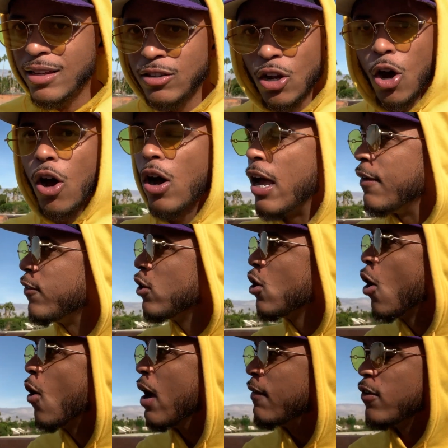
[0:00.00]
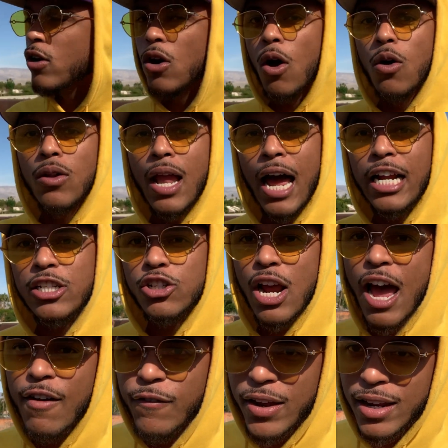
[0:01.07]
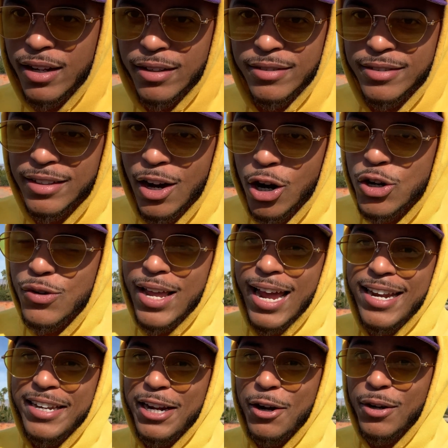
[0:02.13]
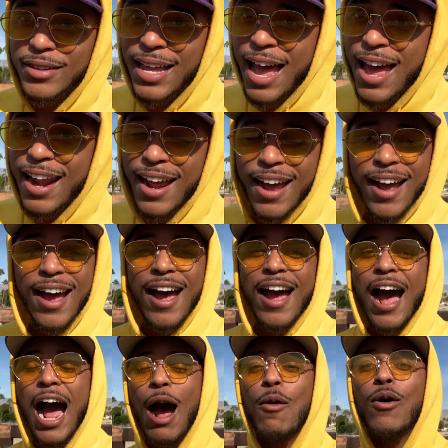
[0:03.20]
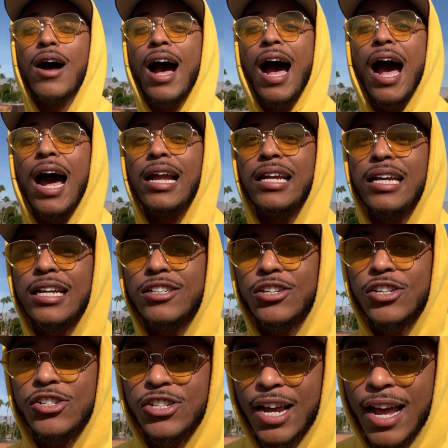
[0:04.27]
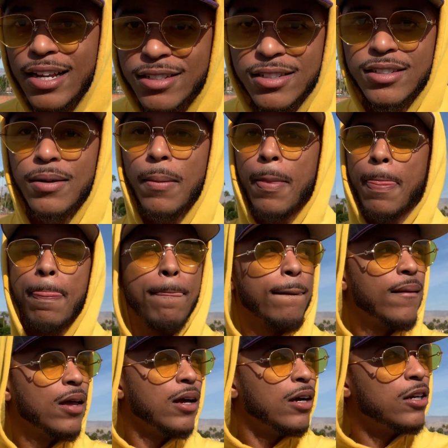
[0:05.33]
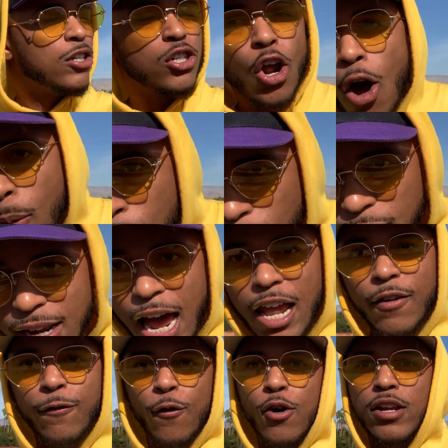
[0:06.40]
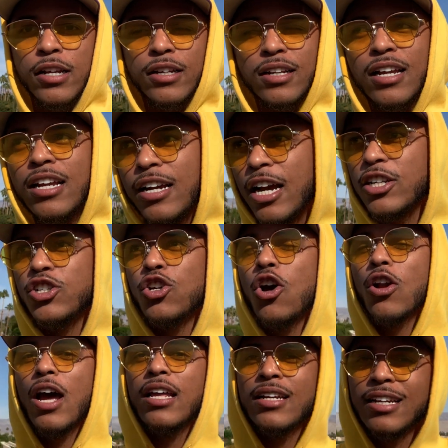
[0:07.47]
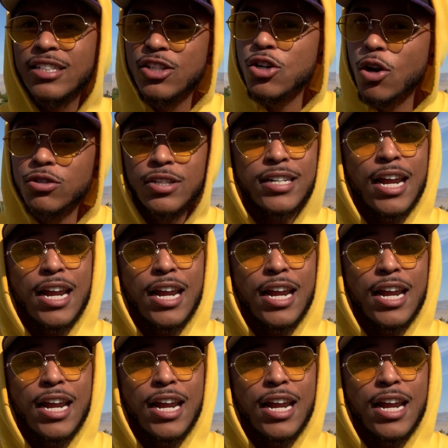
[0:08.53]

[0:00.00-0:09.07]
So if you don't like traffic, or you can't deal with that, I would highly suggest don't move to California, because you're gonna see